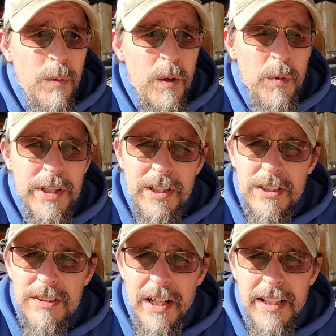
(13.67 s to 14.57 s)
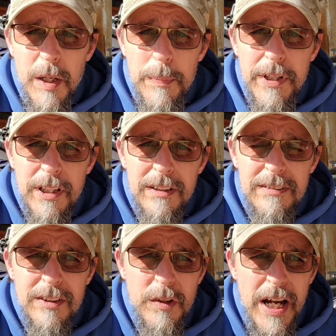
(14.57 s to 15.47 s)
we are setting up at a
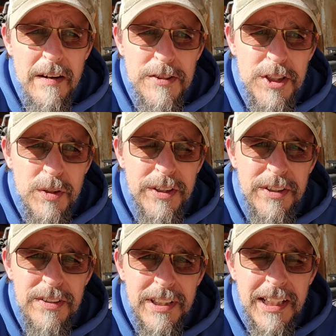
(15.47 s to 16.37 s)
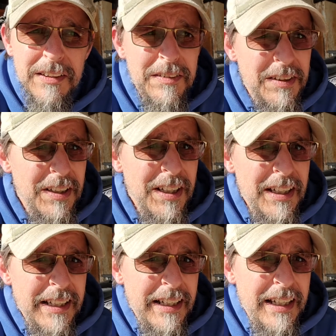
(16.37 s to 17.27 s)
craft show here in town.
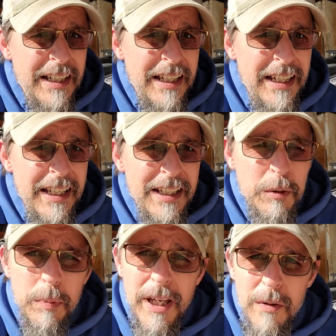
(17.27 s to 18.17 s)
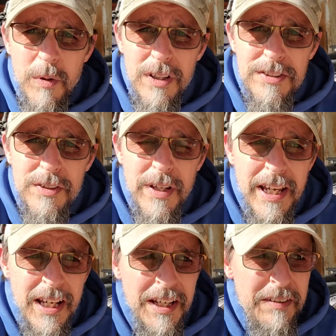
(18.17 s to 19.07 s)
And the plan was to
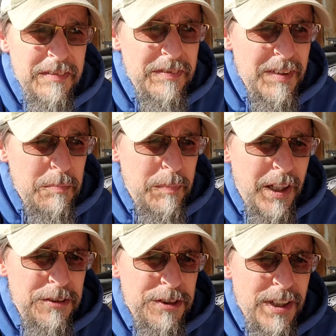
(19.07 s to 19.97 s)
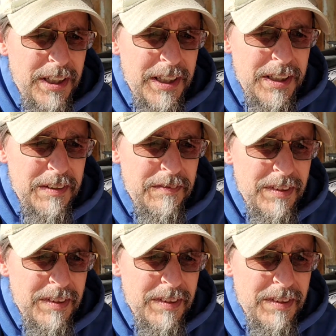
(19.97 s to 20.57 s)
have a bunch of